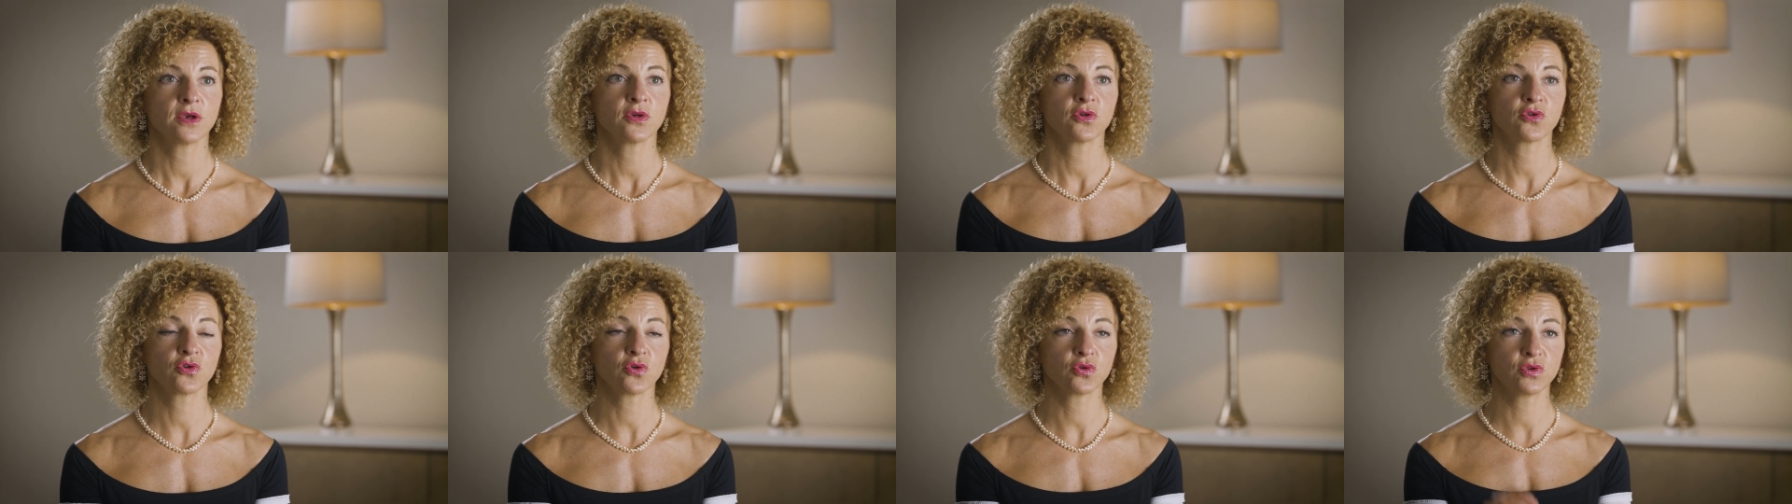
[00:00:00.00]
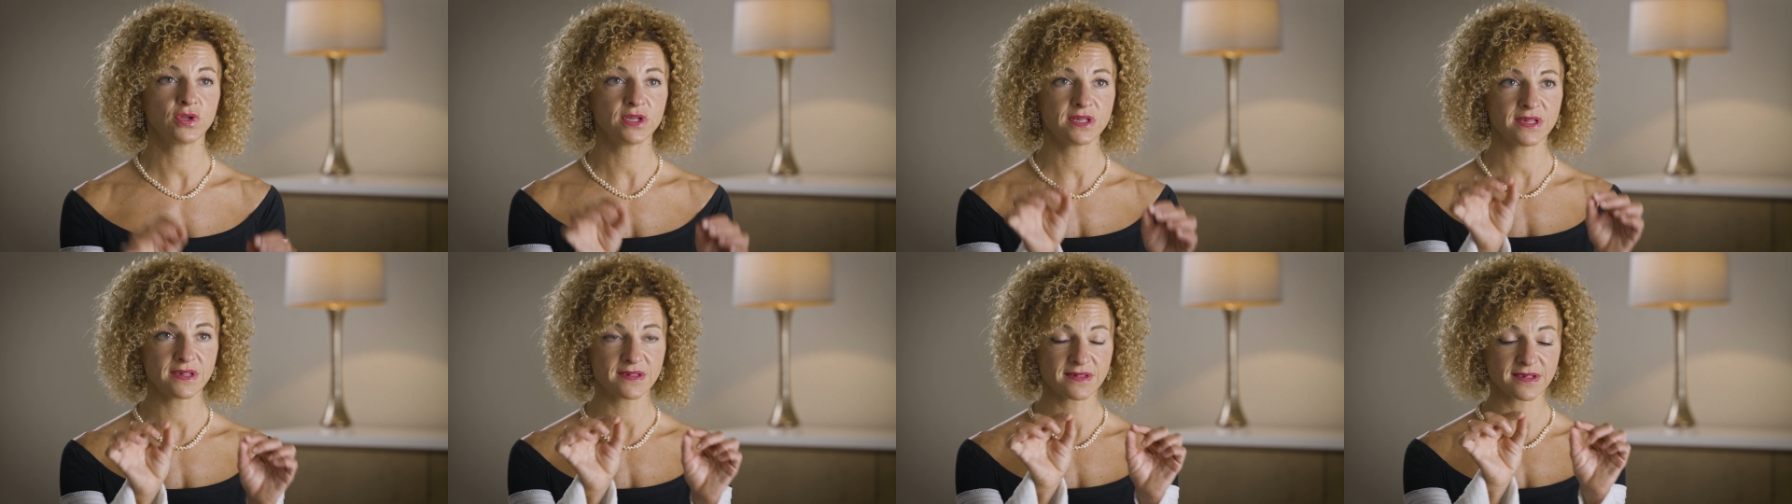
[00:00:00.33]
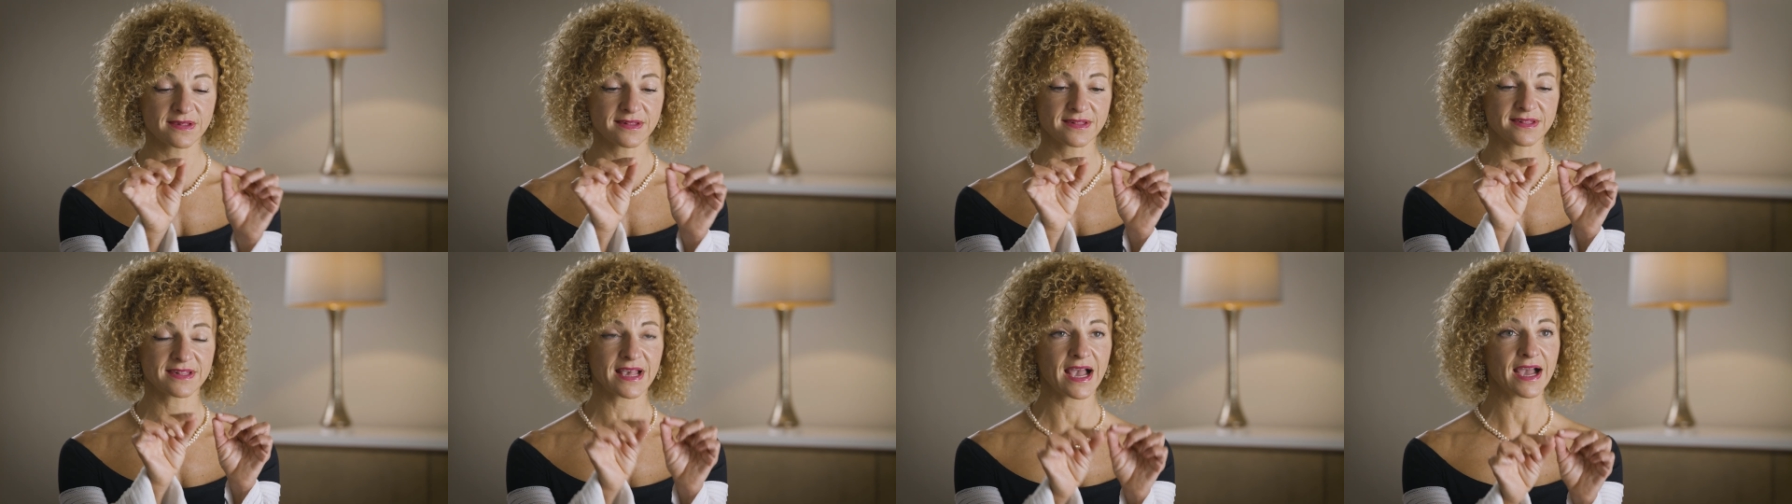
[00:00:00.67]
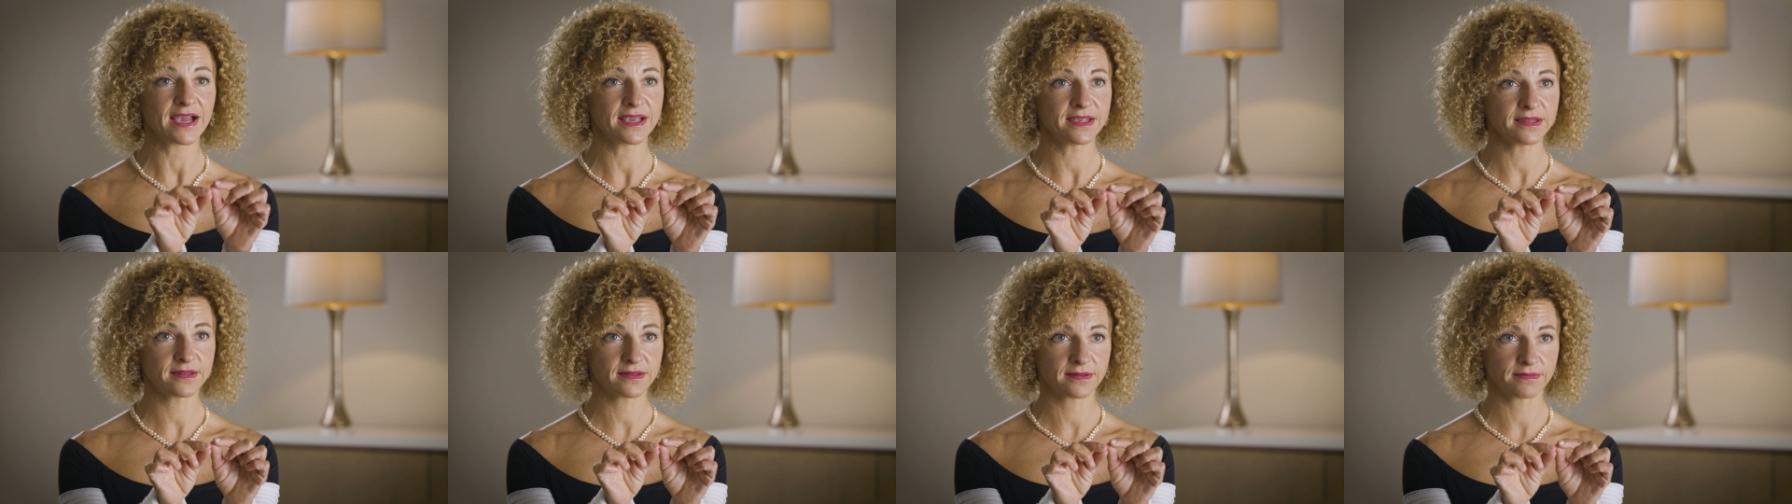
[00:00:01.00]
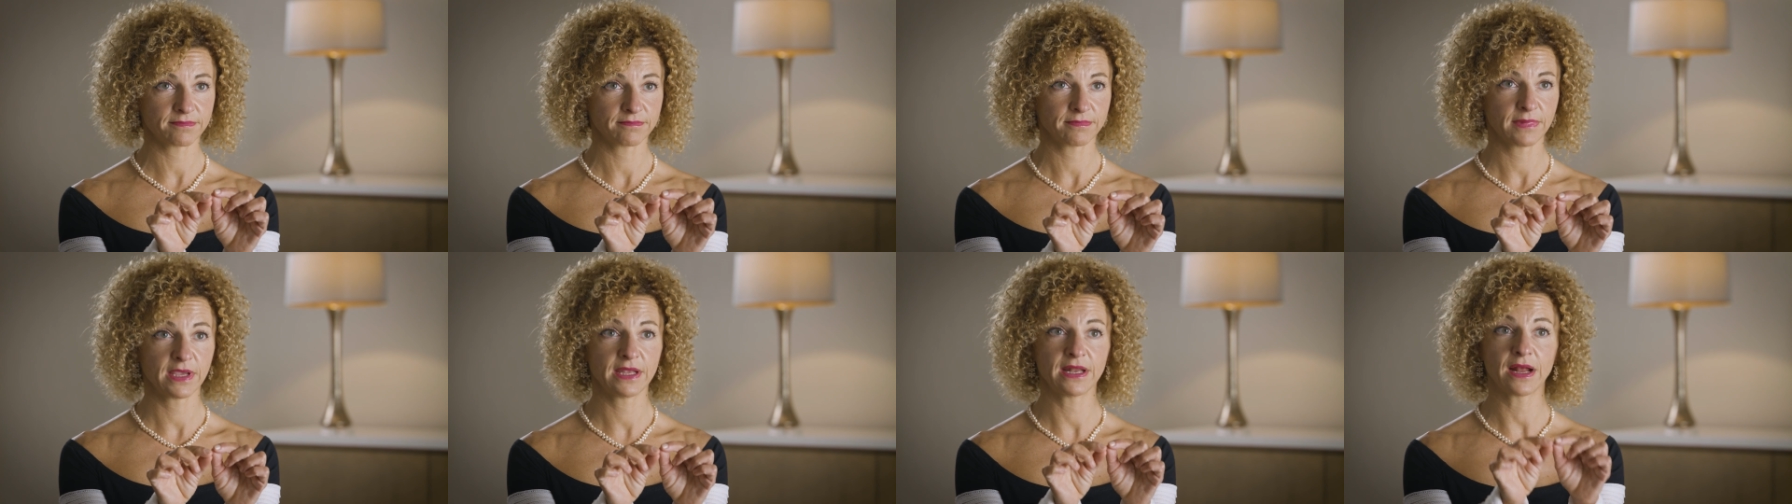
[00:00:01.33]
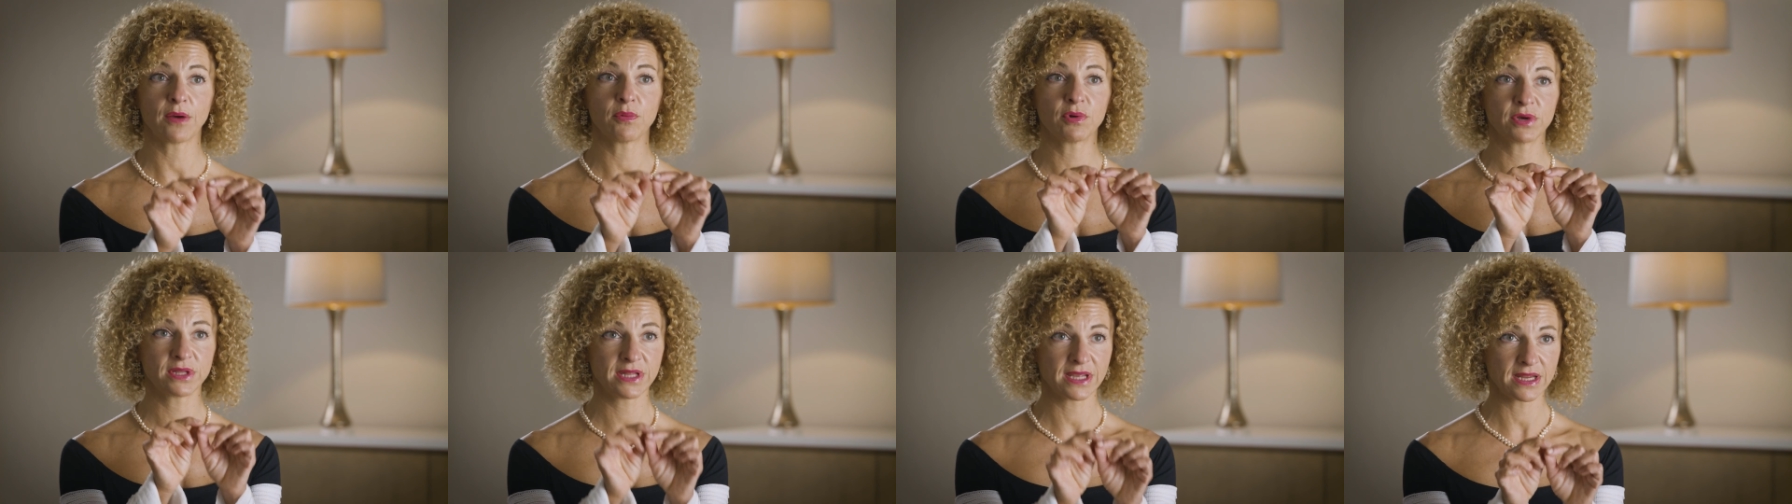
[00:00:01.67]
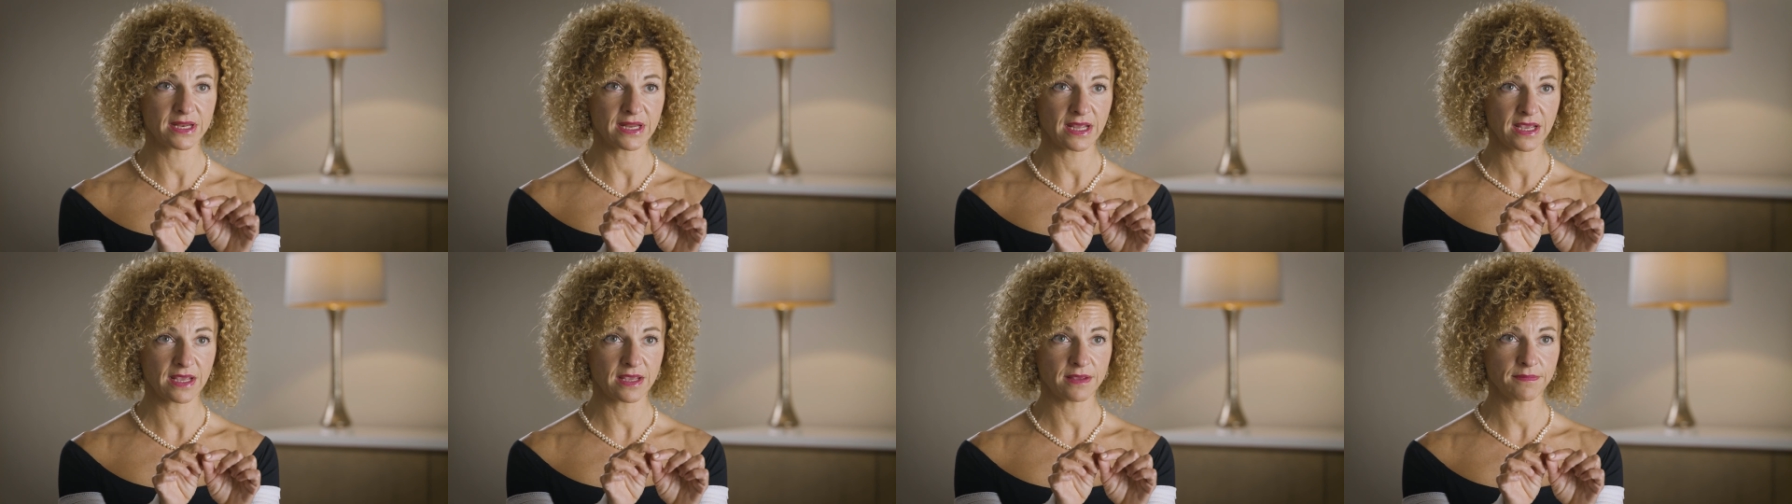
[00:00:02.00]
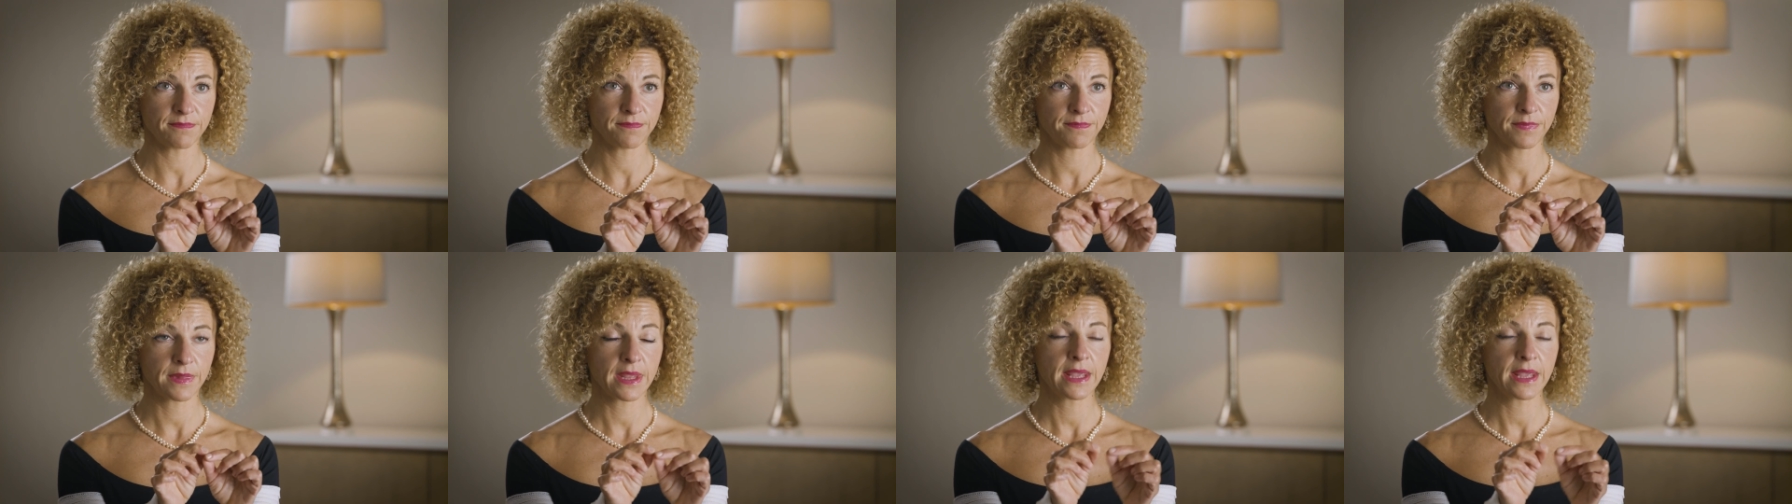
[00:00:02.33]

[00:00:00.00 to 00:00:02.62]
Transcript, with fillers: So this is a site in our DNA